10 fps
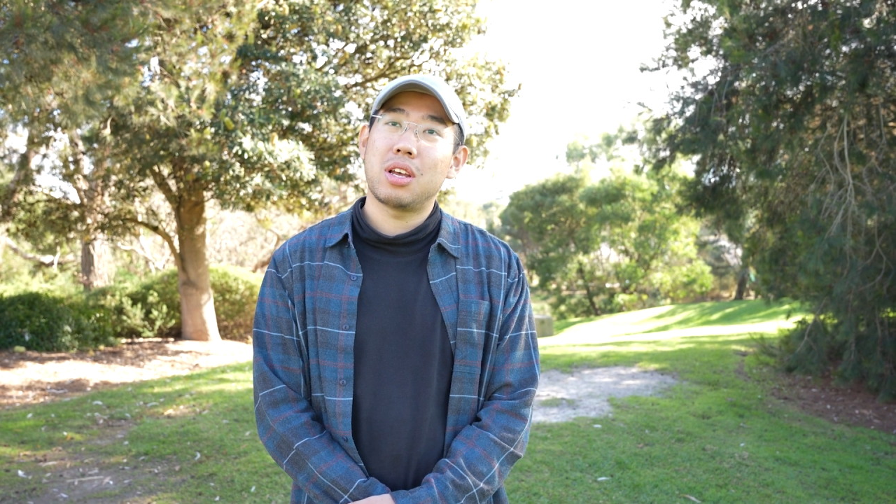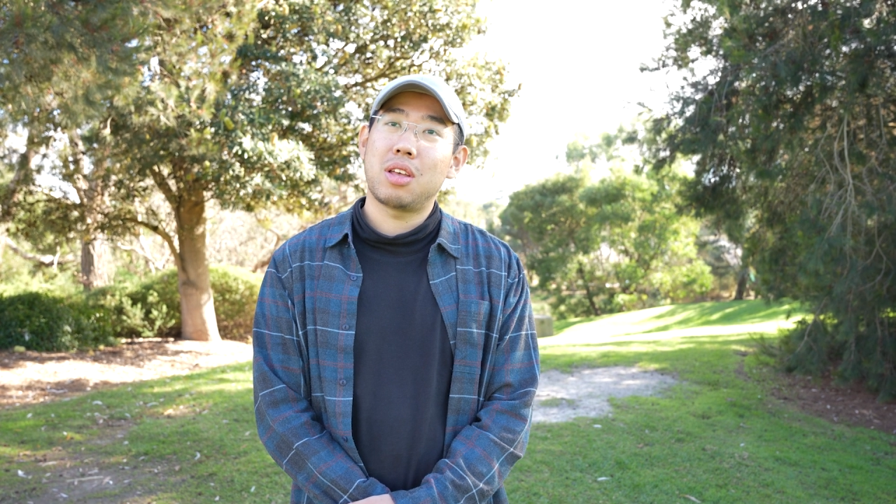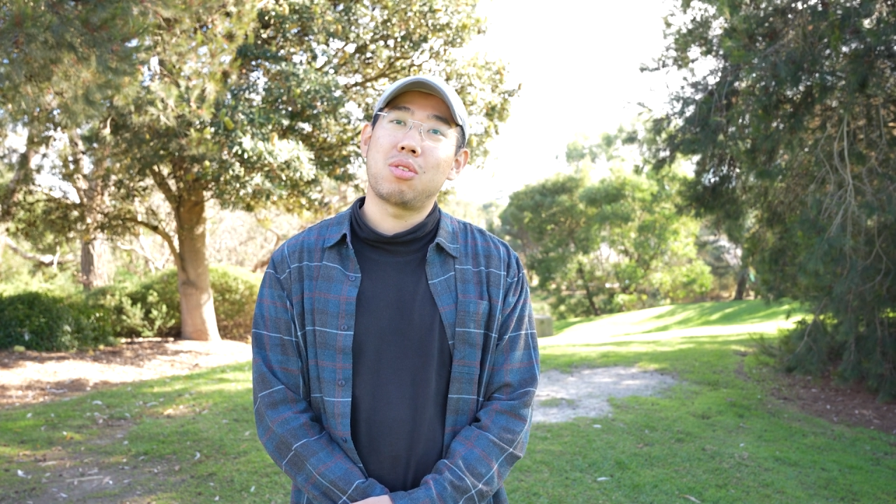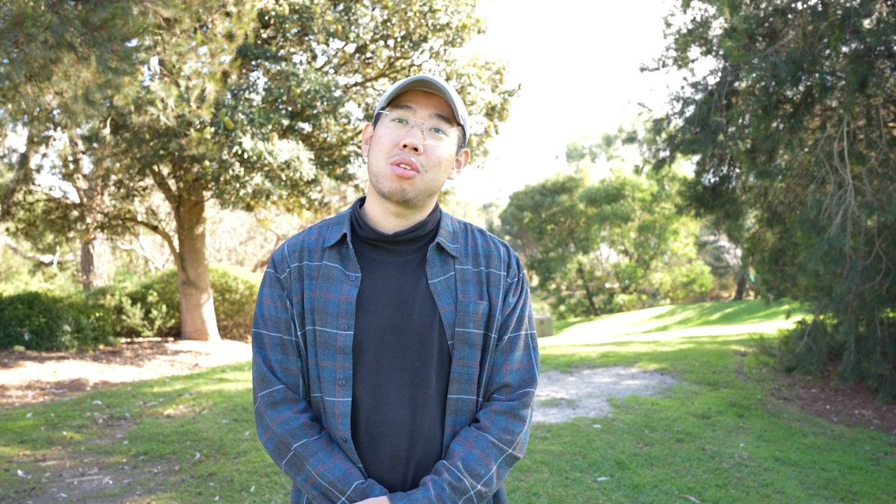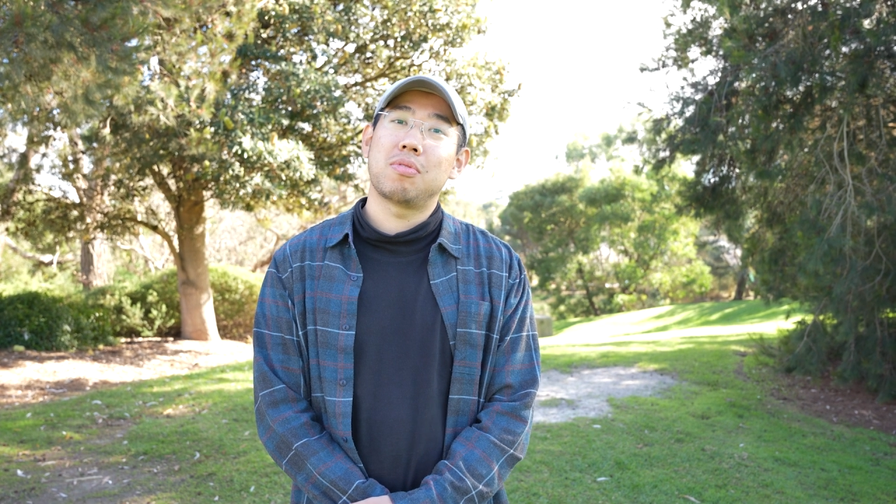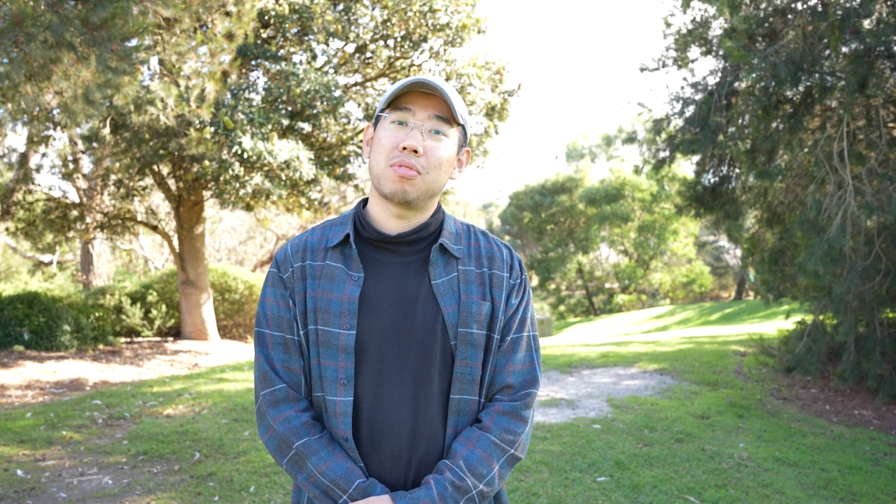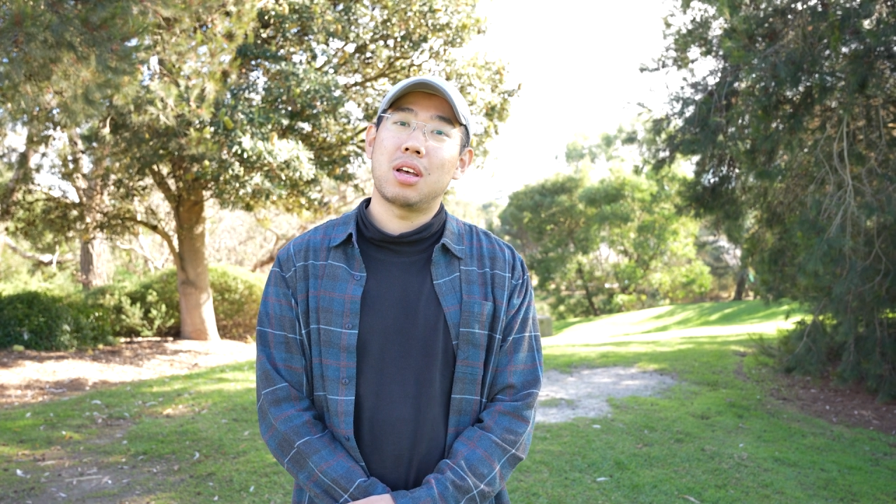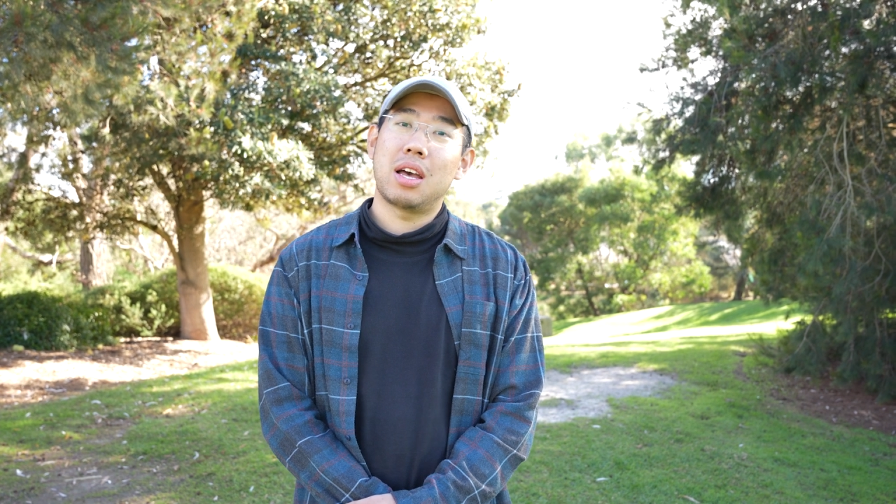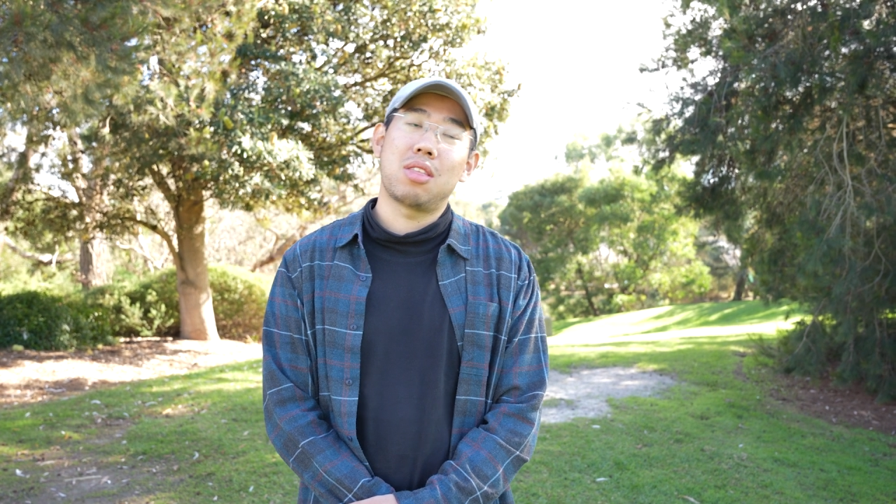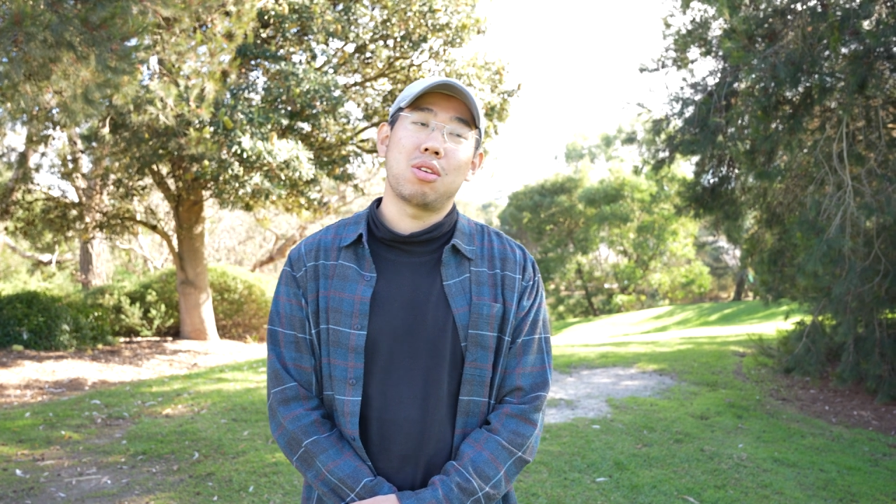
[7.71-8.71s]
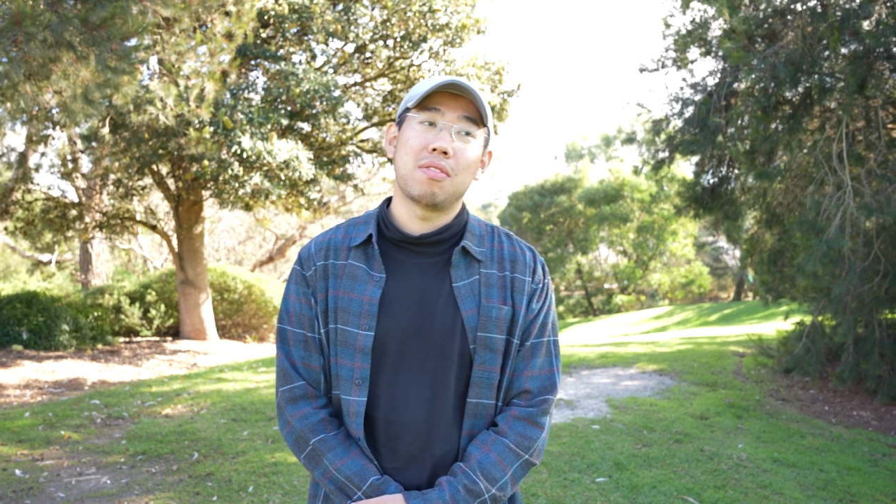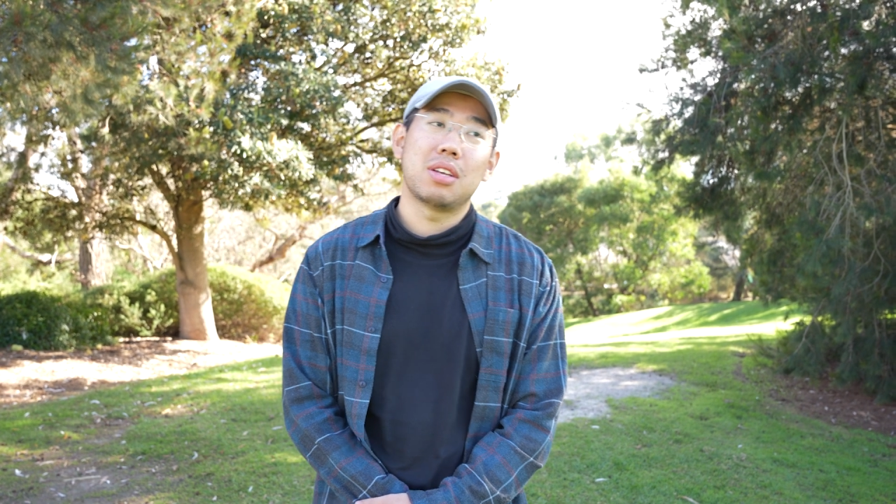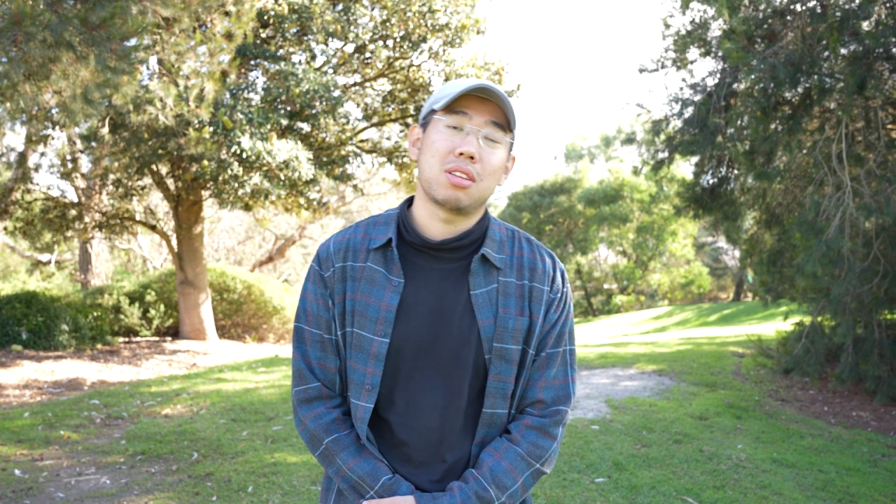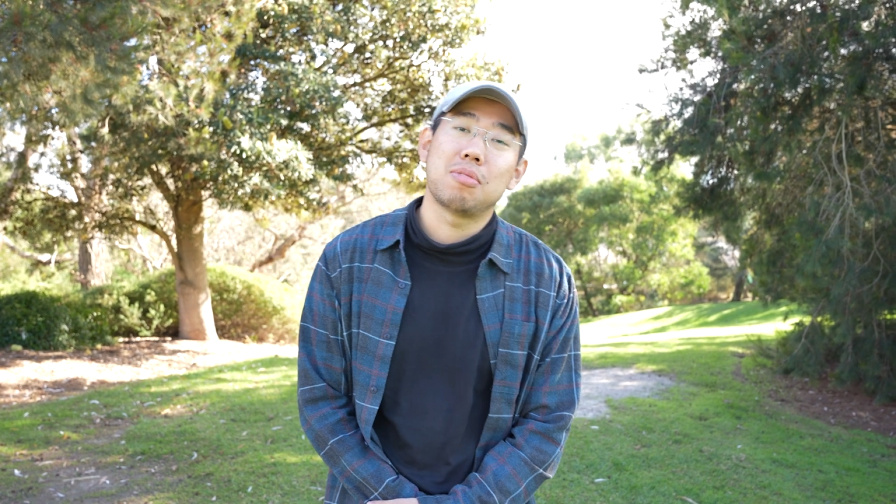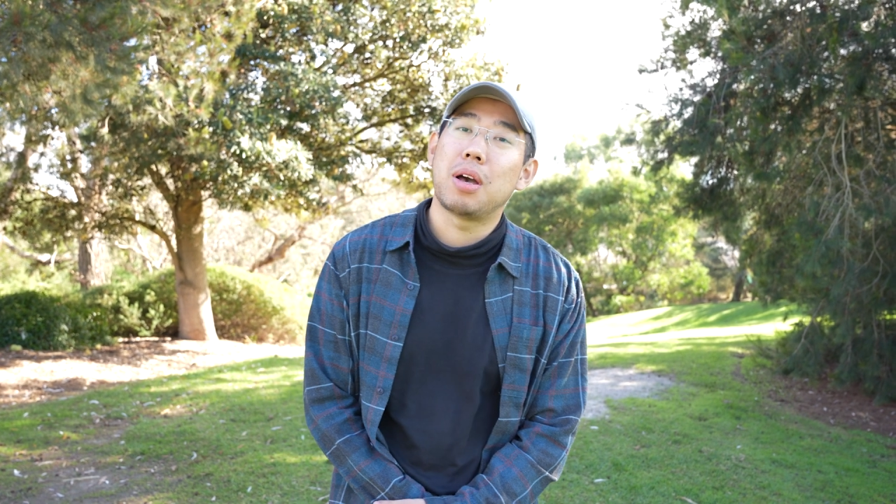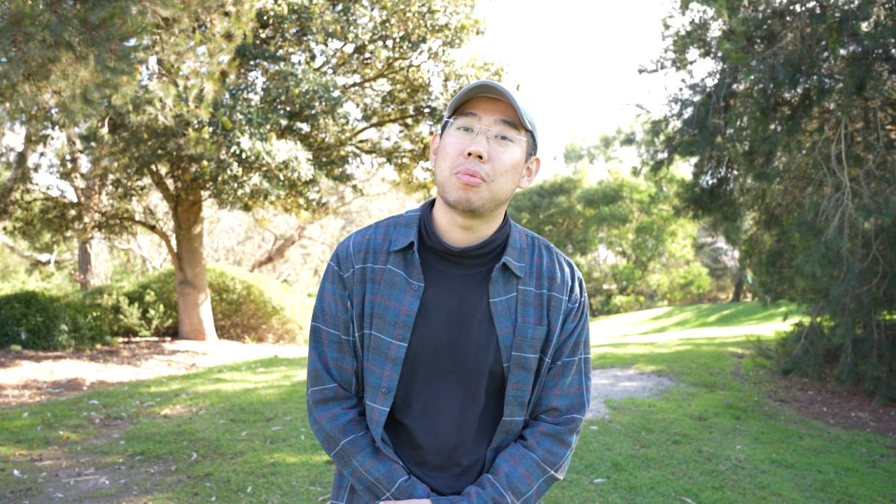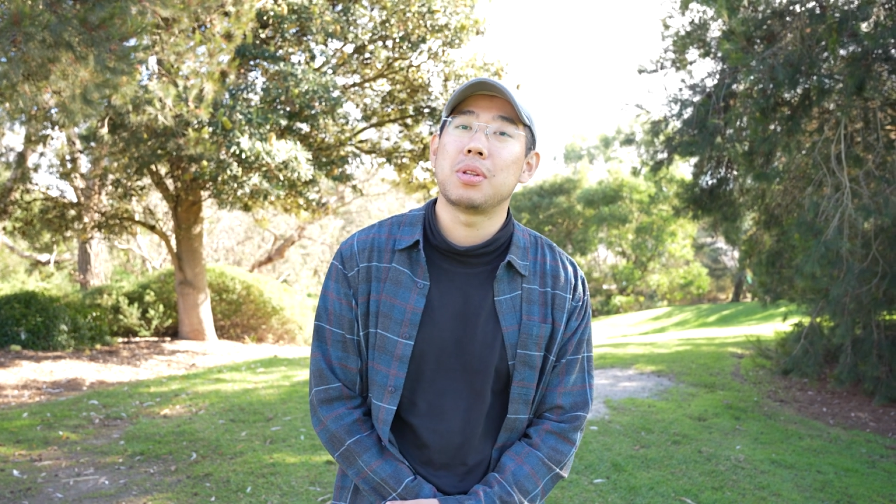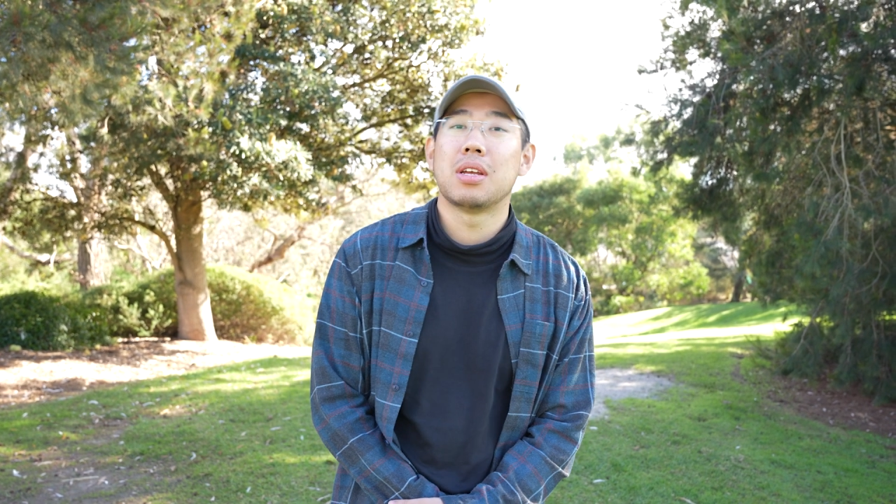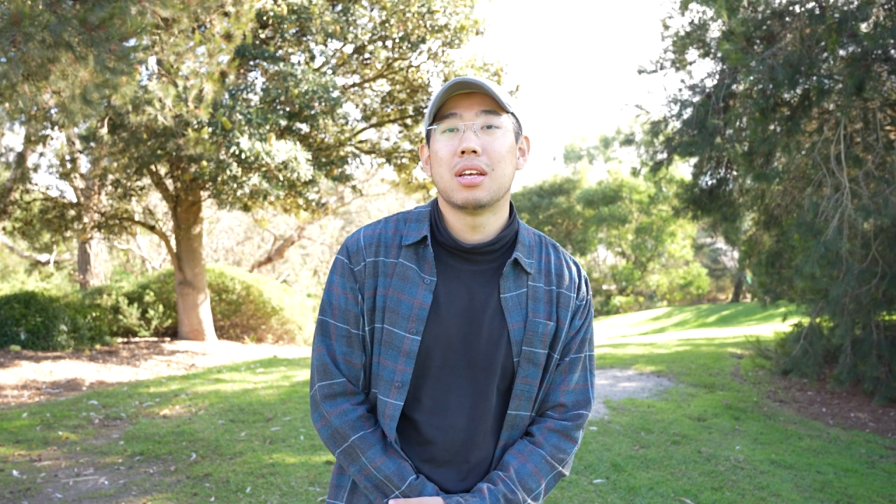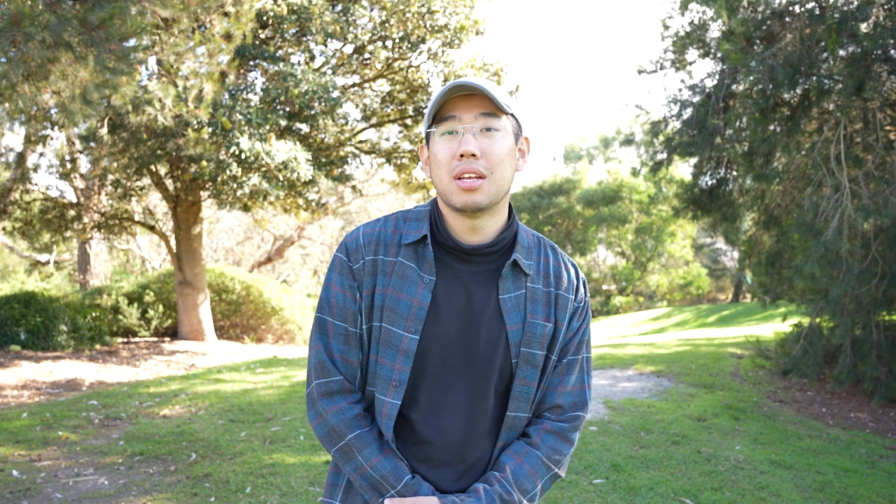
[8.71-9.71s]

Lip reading: at the University of Melbourne.